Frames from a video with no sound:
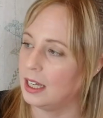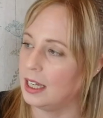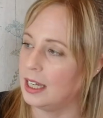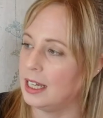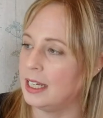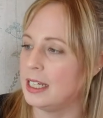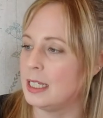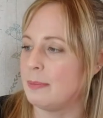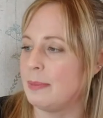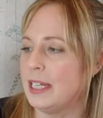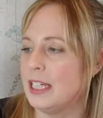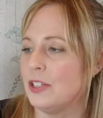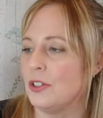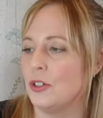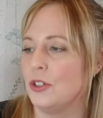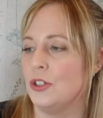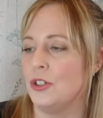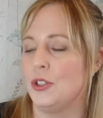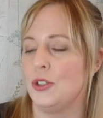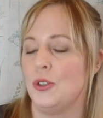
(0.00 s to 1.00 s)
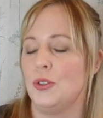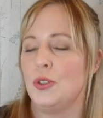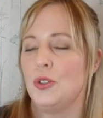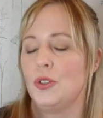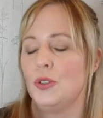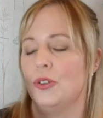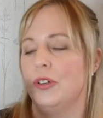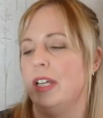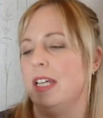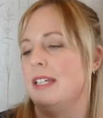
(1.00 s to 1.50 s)
And it's based on a true
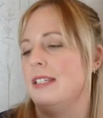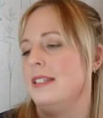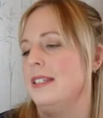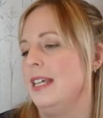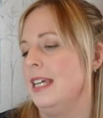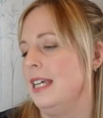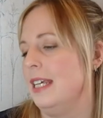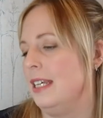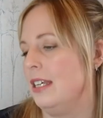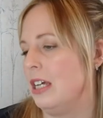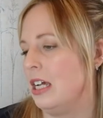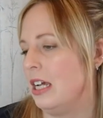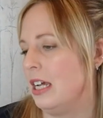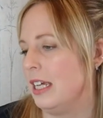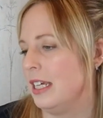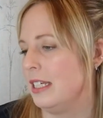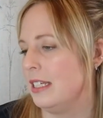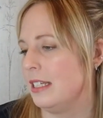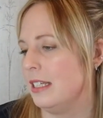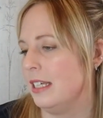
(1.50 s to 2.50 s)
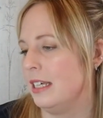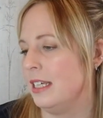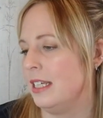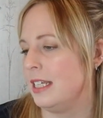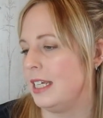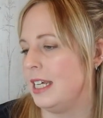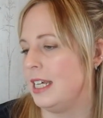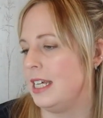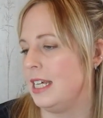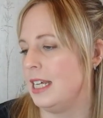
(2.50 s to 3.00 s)
story. It's set in
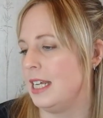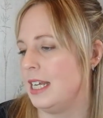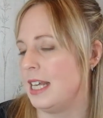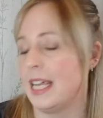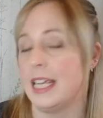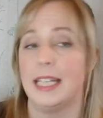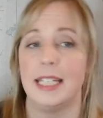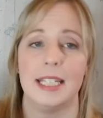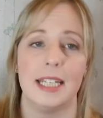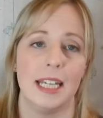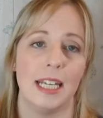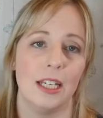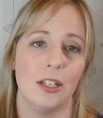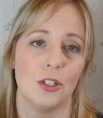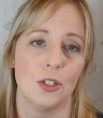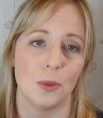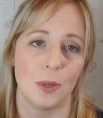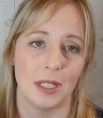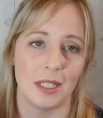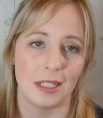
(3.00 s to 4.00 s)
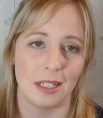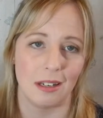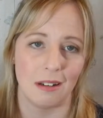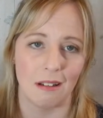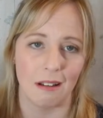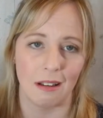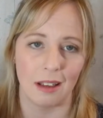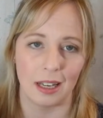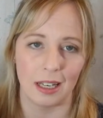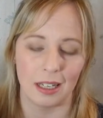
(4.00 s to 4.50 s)
Iceland in
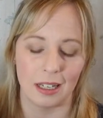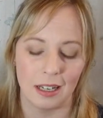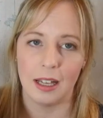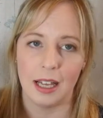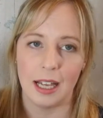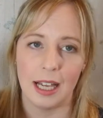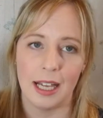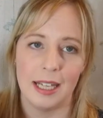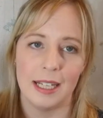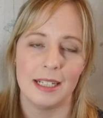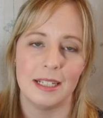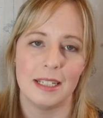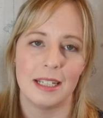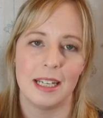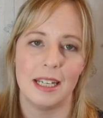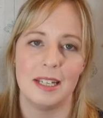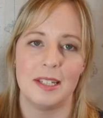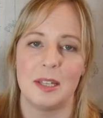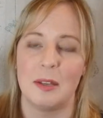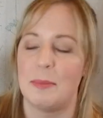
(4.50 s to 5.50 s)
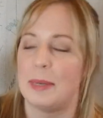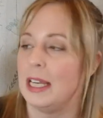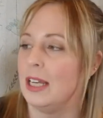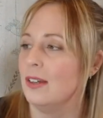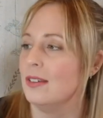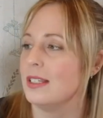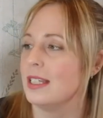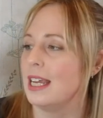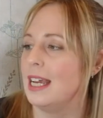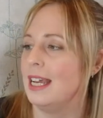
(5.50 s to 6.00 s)
1829 and is
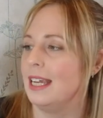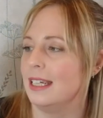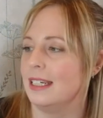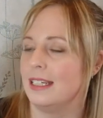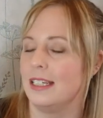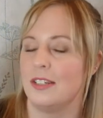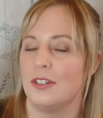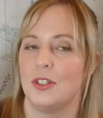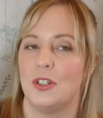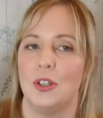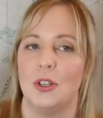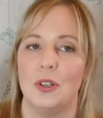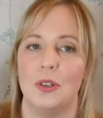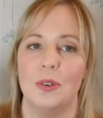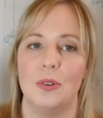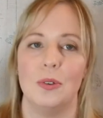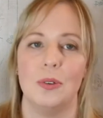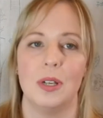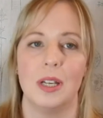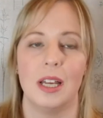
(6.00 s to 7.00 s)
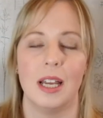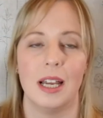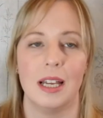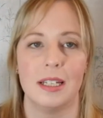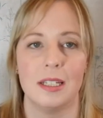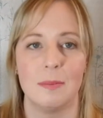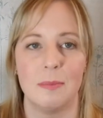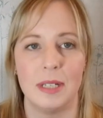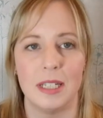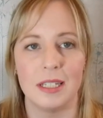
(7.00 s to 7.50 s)
about Agnes, who
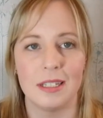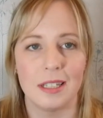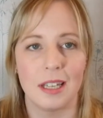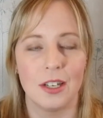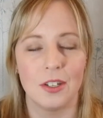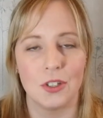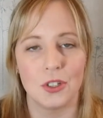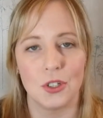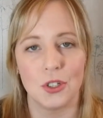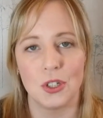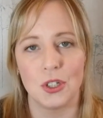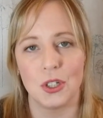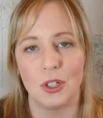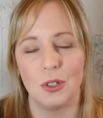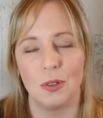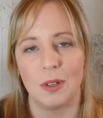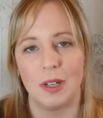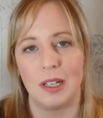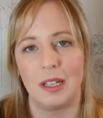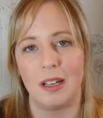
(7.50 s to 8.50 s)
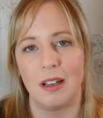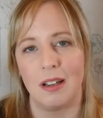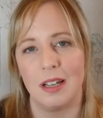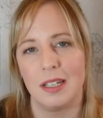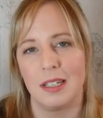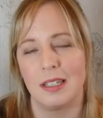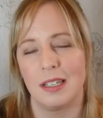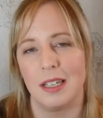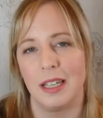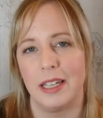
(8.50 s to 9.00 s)
has been sent to an
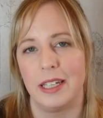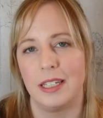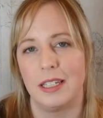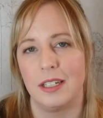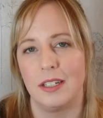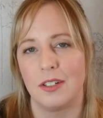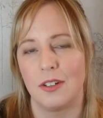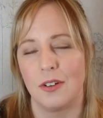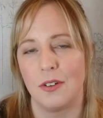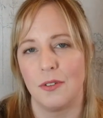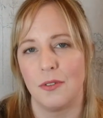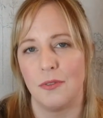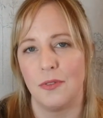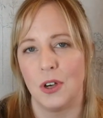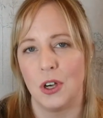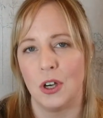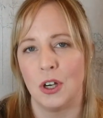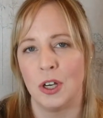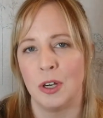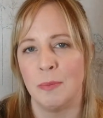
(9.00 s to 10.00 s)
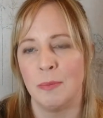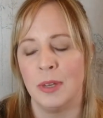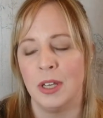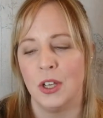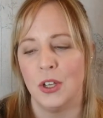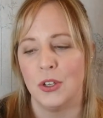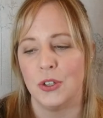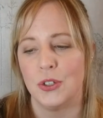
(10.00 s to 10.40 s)
isolated farm